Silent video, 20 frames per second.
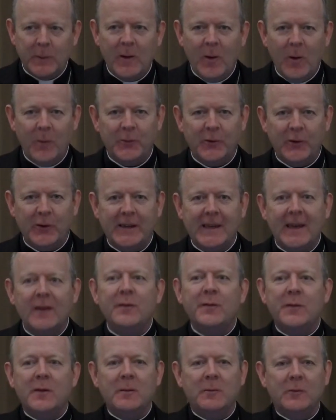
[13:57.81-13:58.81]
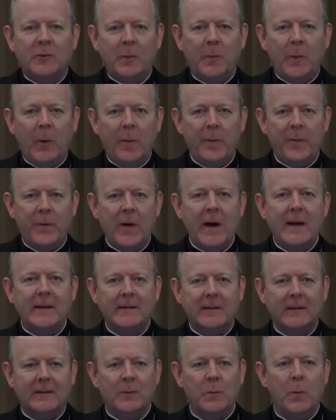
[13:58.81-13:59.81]
We hope to give them to Pope
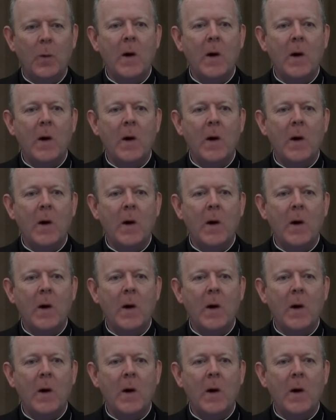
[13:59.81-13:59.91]
Francis.